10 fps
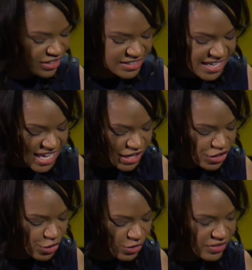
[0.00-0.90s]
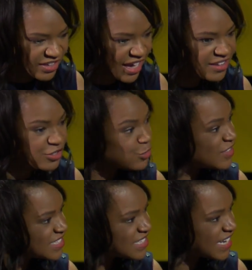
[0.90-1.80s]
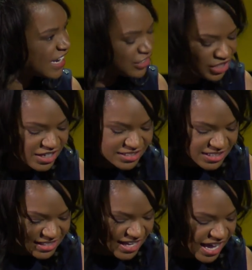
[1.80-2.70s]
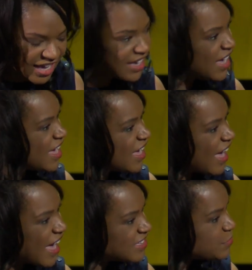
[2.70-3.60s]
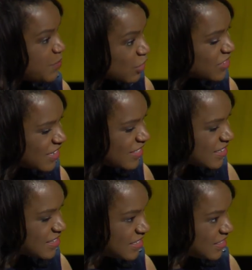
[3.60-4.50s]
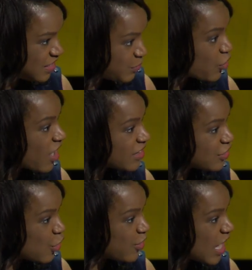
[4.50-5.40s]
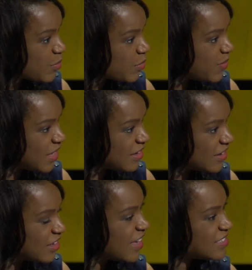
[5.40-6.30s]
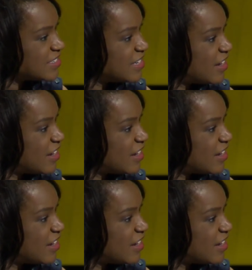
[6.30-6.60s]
it's taken you to get to this stage today has building this, this, this product, KnoNap, been a lesson in